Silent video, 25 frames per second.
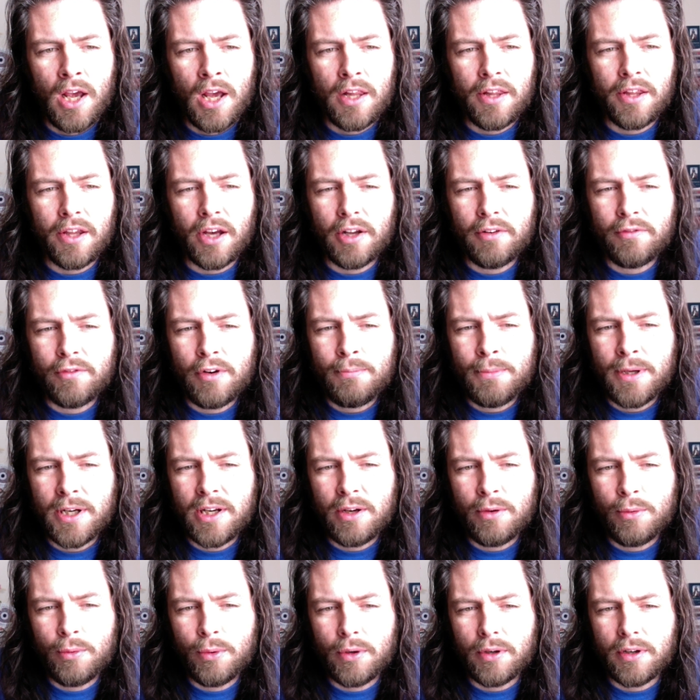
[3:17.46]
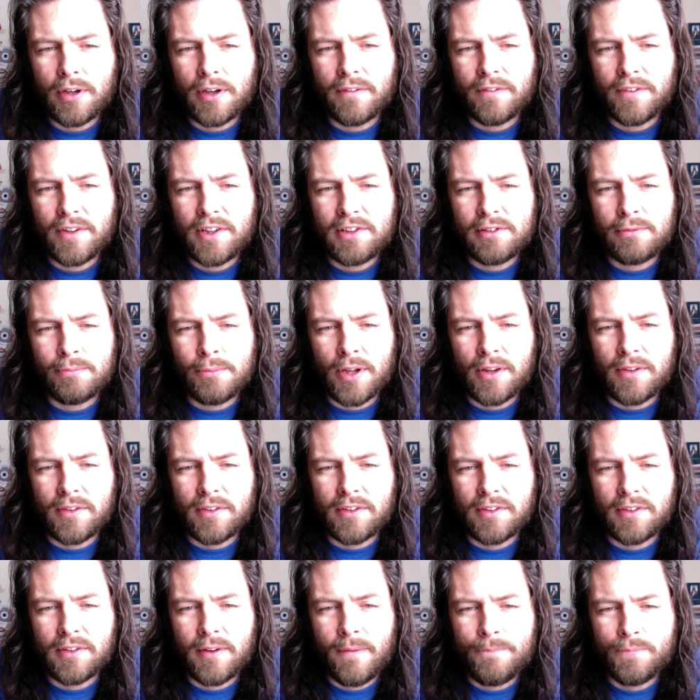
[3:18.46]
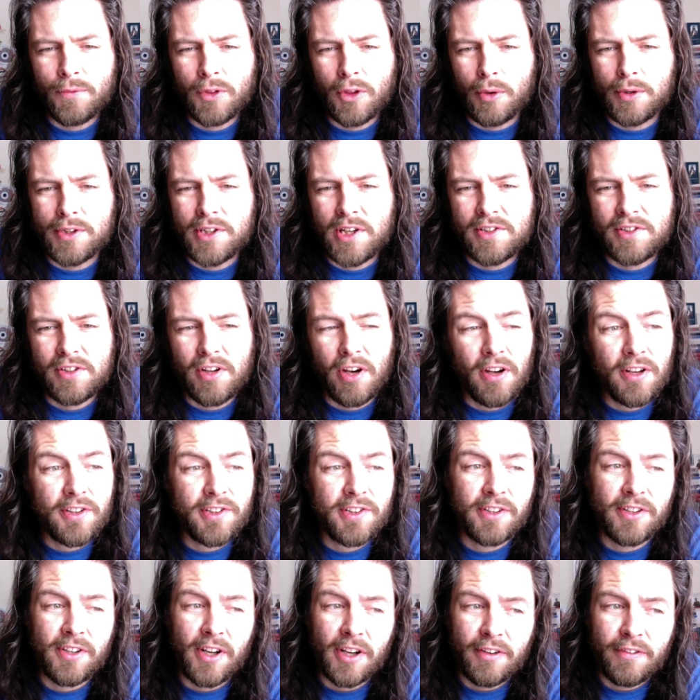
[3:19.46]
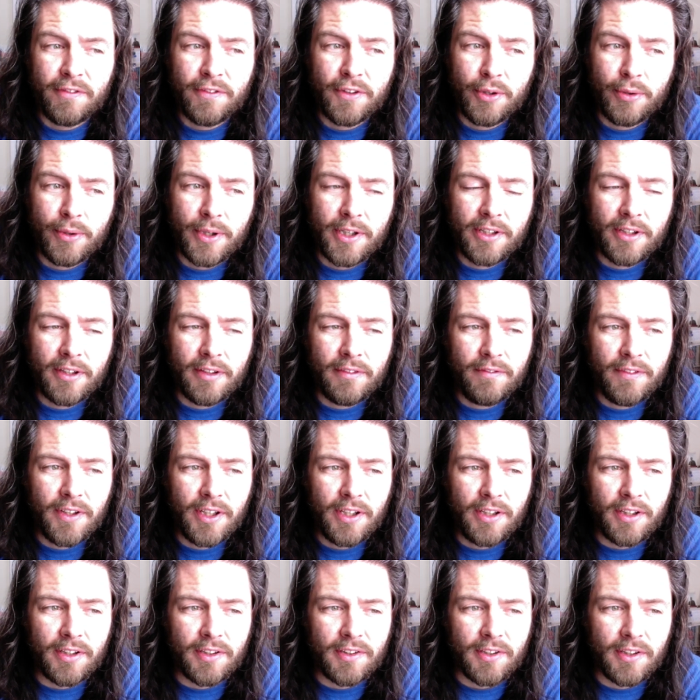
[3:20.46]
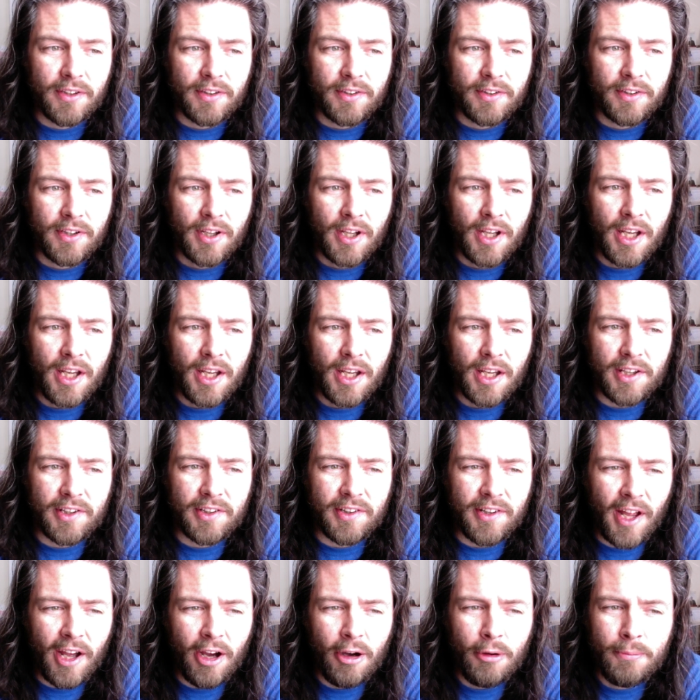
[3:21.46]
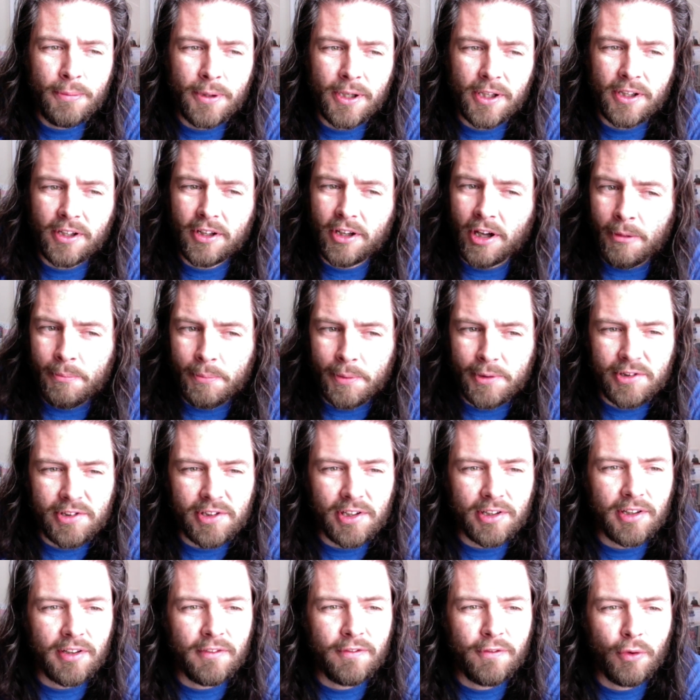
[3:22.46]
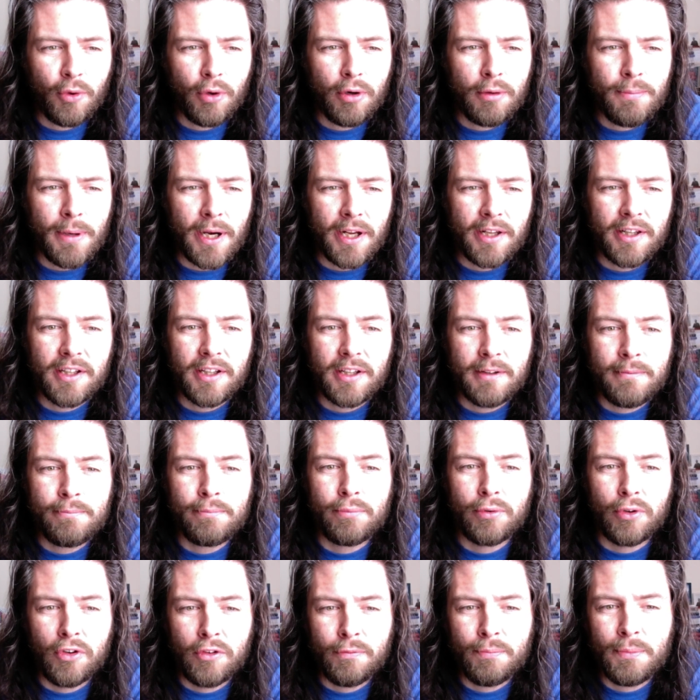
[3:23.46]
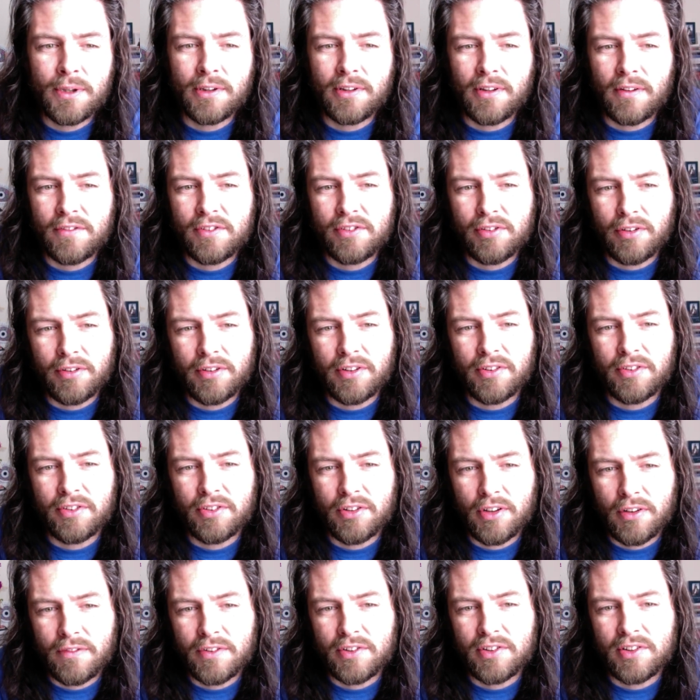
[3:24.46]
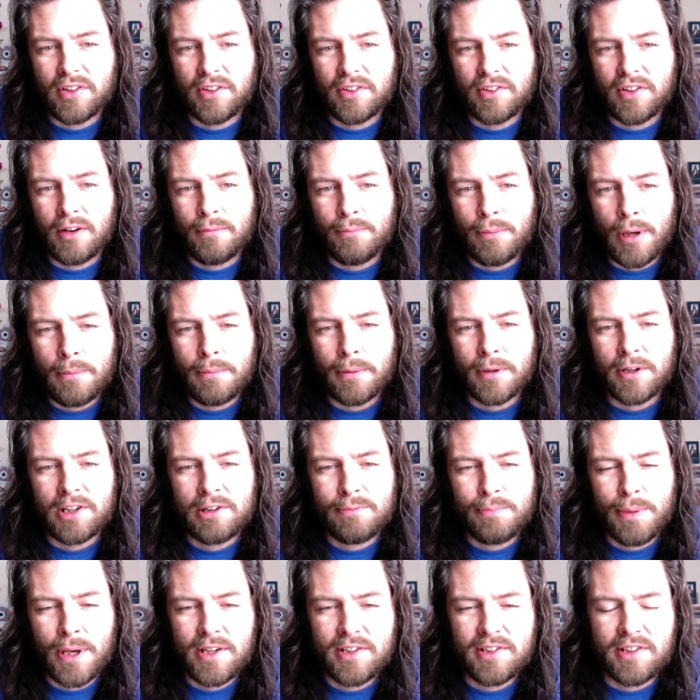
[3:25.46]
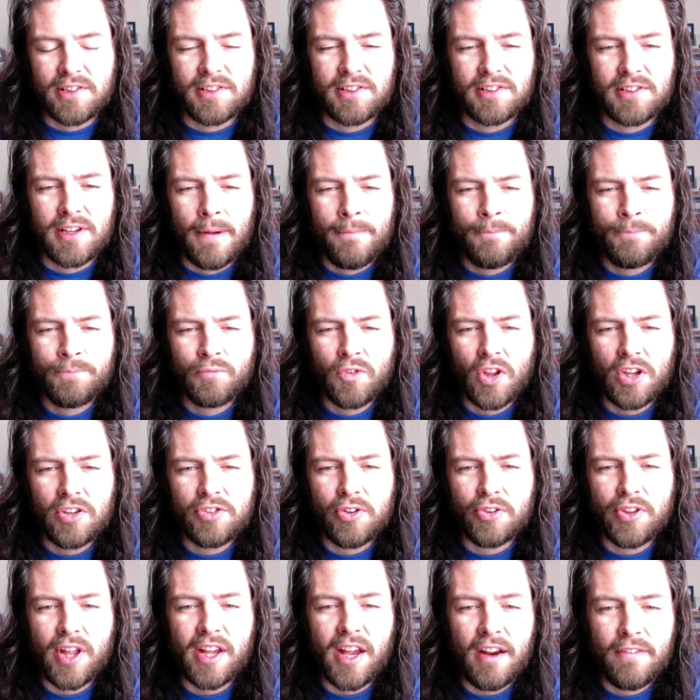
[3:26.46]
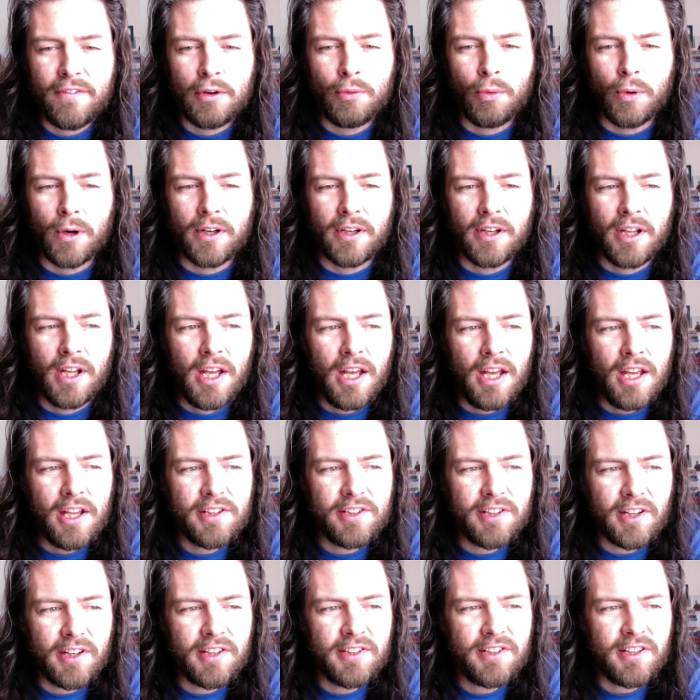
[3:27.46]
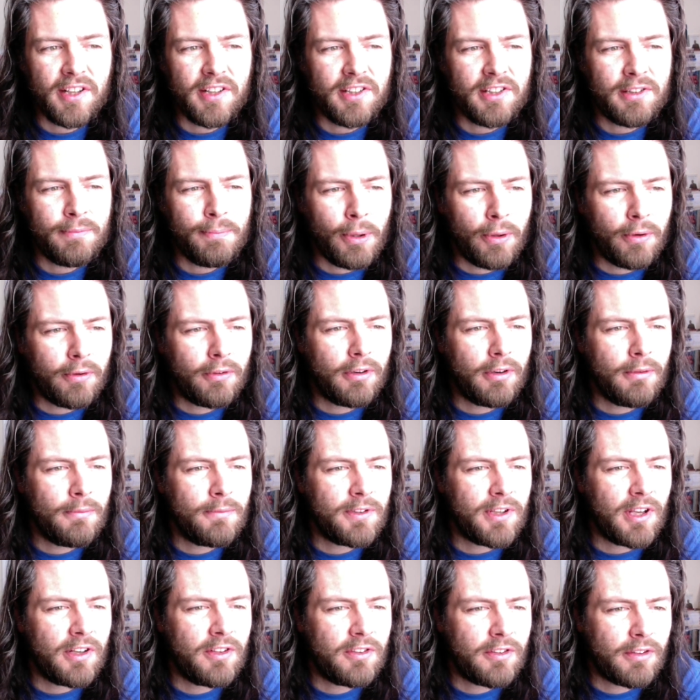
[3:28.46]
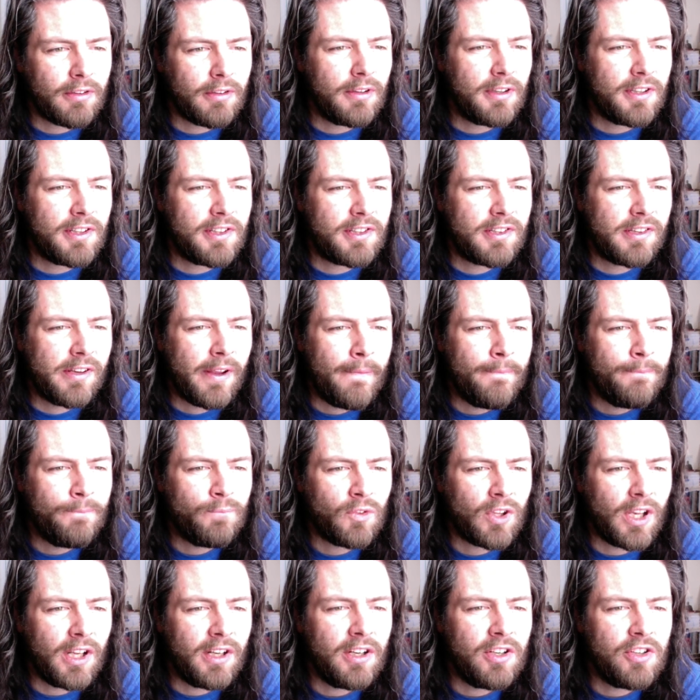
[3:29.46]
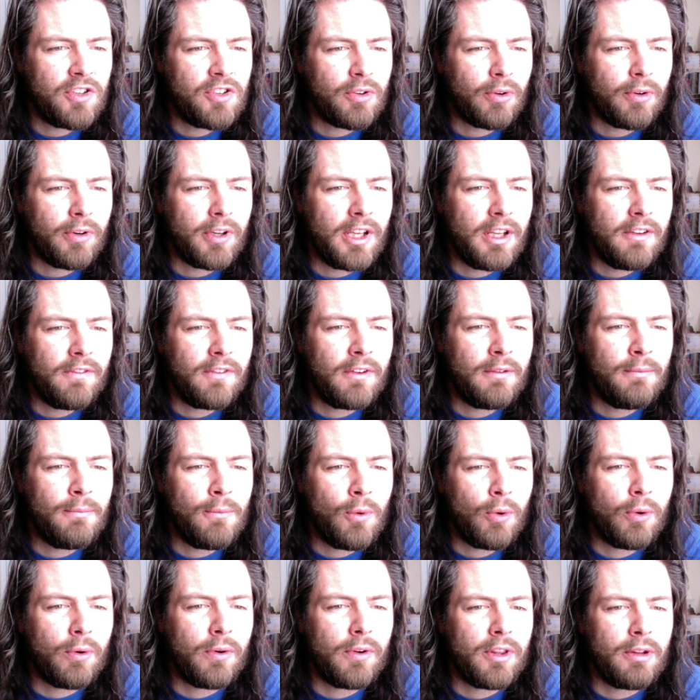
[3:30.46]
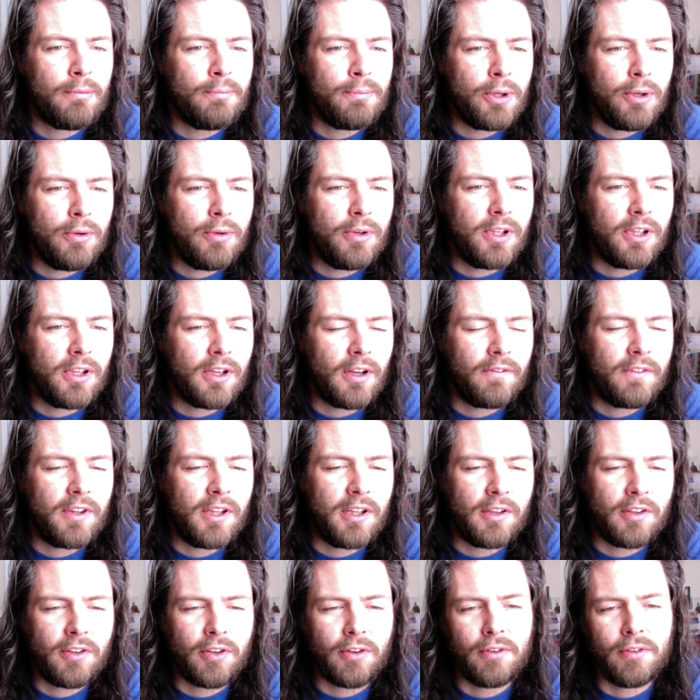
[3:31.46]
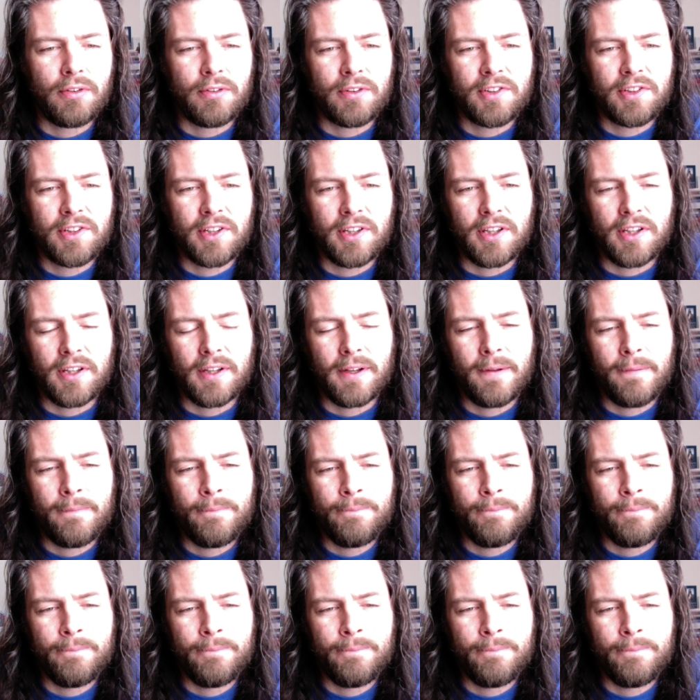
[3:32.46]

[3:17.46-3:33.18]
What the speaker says: The unremitting work of these months, which has caused not a few inconveniences, is now being compensated for by the improvement of certain services and public spaces, so that everyone, citizens, pilgrims, and tourists, can enjoy even more the beauty of the Eternal City.